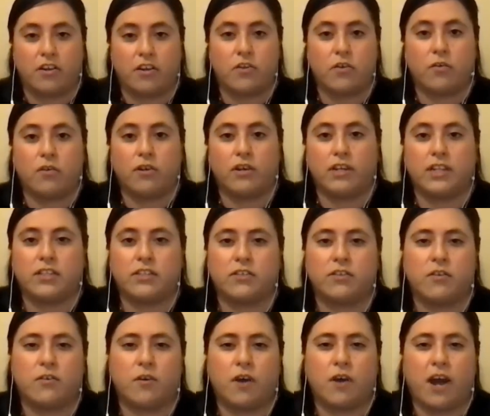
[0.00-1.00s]
You don't need to
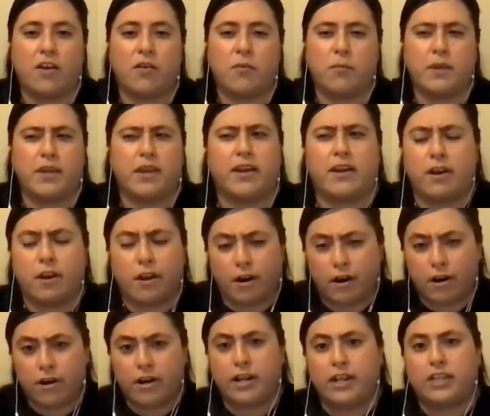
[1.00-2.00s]
know how to be an
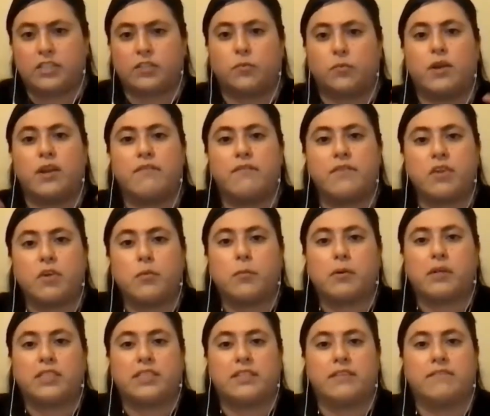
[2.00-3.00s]
artist or whatever you
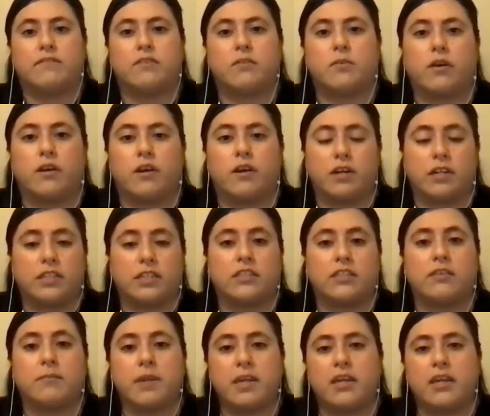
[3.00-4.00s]
perceive to an artist
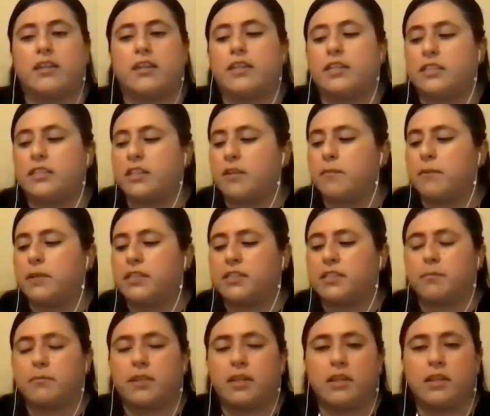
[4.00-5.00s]
to be. This could be
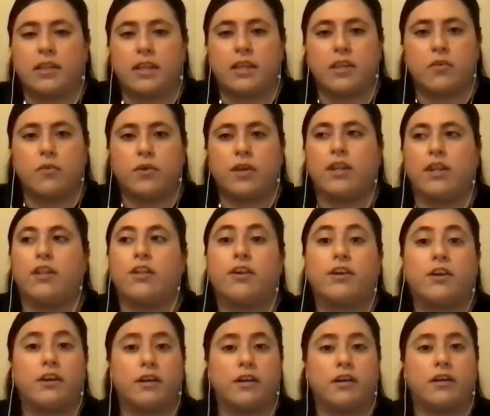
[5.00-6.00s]
something that you can
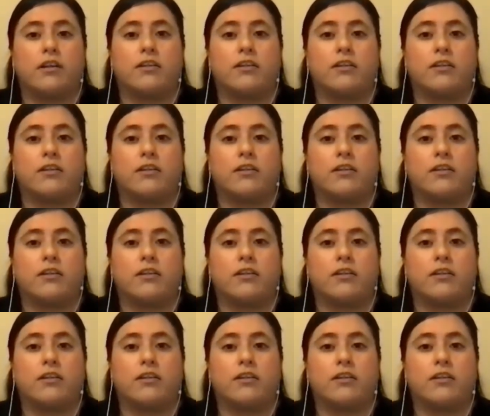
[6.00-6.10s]
learn